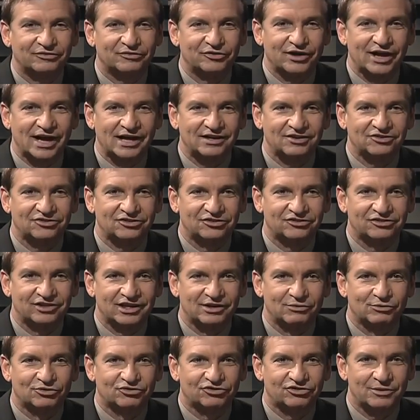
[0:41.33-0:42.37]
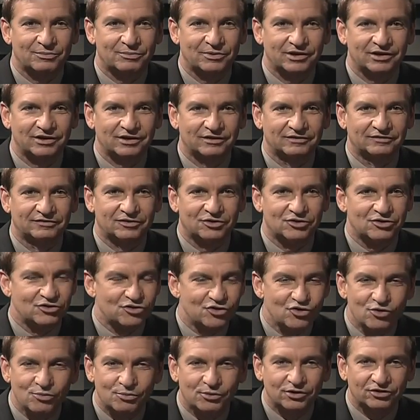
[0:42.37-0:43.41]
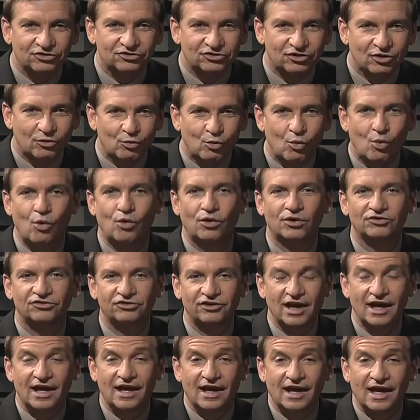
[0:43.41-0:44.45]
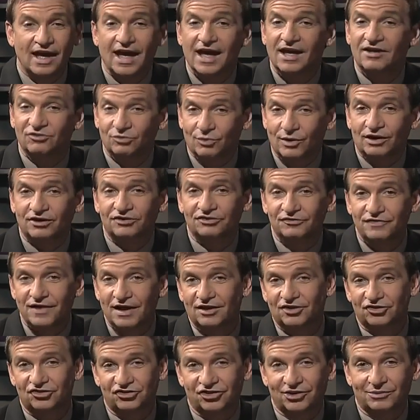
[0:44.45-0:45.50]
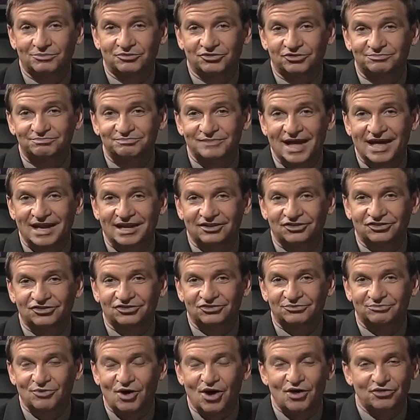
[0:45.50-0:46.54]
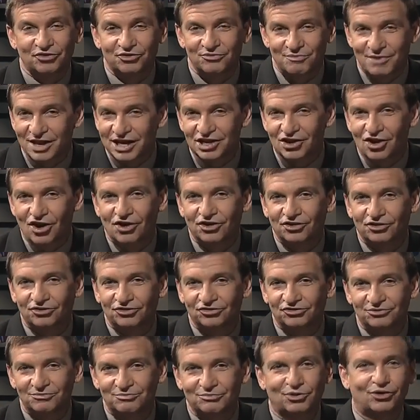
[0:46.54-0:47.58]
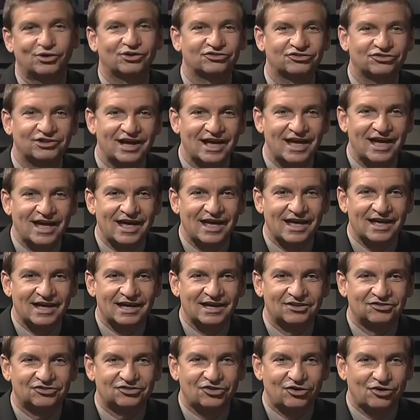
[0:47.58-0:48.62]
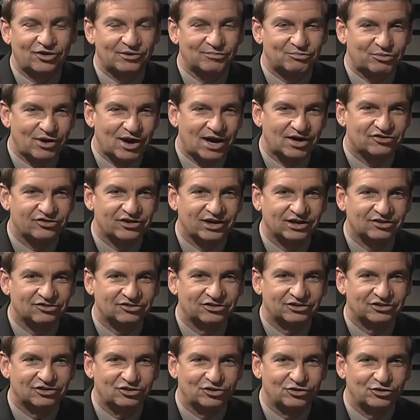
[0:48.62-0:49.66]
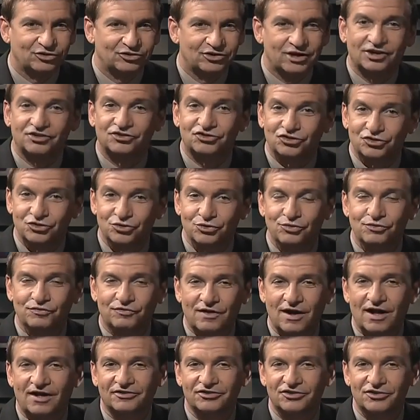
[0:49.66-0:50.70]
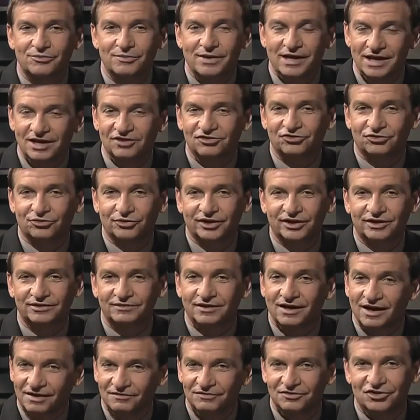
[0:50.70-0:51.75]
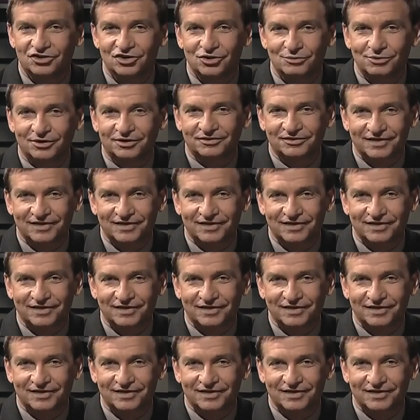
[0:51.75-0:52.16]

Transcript: Fernandez is the recipient of numerous awards as well as fellowships and has authored many articles and books. His current projects include a 2-volume history of Cuba.